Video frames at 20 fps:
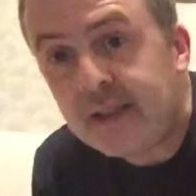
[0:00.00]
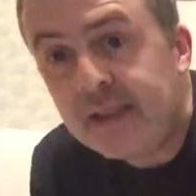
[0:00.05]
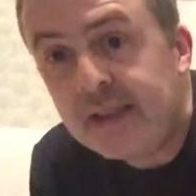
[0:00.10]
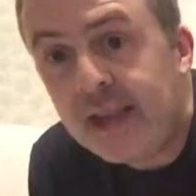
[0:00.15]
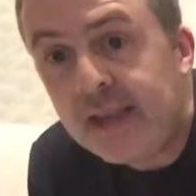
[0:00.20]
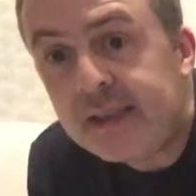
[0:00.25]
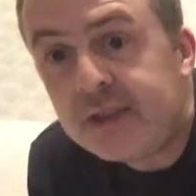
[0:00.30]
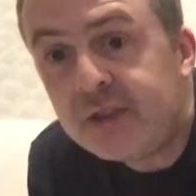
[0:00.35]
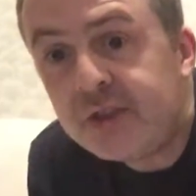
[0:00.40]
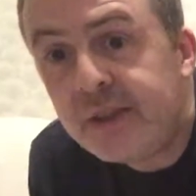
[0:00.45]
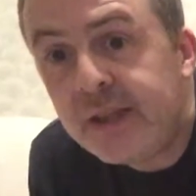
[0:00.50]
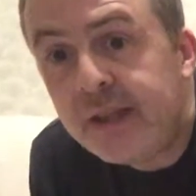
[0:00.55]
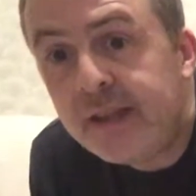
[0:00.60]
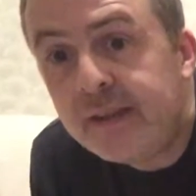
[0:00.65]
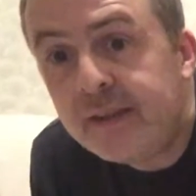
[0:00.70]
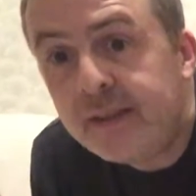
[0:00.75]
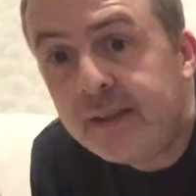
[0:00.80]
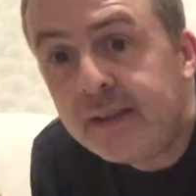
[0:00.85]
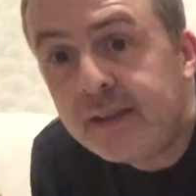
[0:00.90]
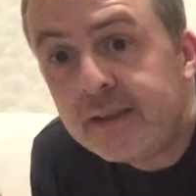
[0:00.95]
leg
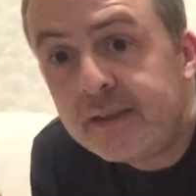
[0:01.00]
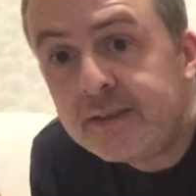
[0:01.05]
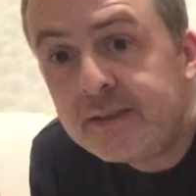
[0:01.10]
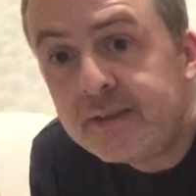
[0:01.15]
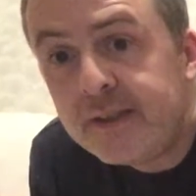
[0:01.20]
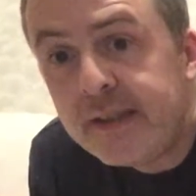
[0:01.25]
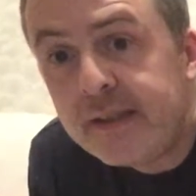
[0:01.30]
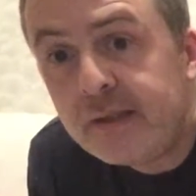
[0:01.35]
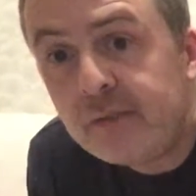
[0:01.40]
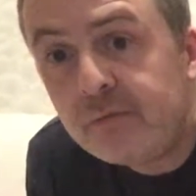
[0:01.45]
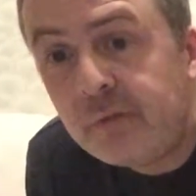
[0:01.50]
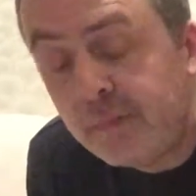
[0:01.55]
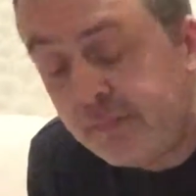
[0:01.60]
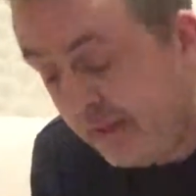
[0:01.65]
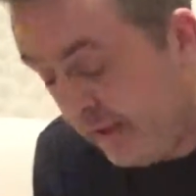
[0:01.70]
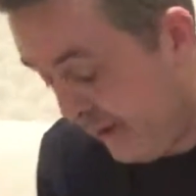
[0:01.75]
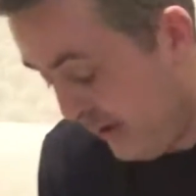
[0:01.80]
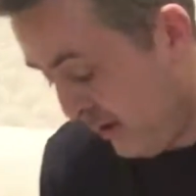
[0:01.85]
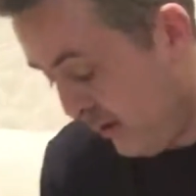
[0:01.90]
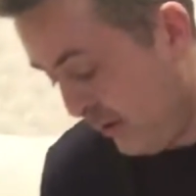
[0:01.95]
sheath. You can see the
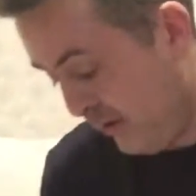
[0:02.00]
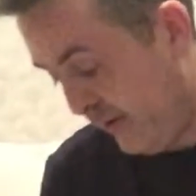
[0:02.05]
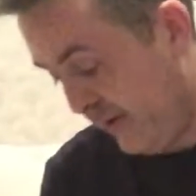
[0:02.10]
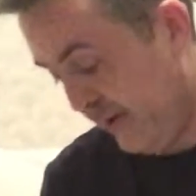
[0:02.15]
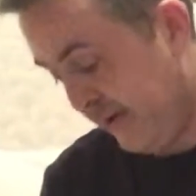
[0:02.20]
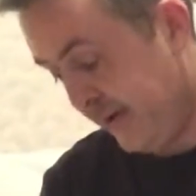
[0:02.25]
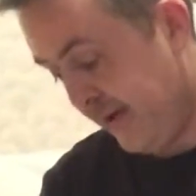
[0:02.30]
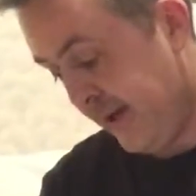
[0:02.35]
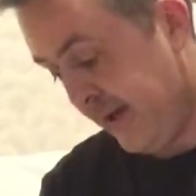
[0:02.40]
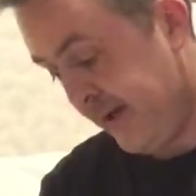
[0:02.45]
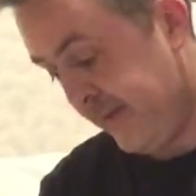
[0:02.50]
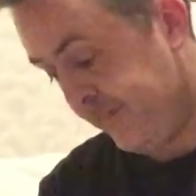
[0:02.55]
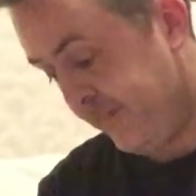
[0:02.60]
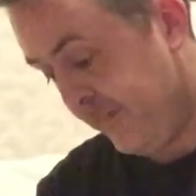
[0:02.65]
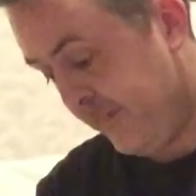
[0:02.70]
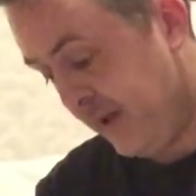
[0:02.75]
ribbing on it there.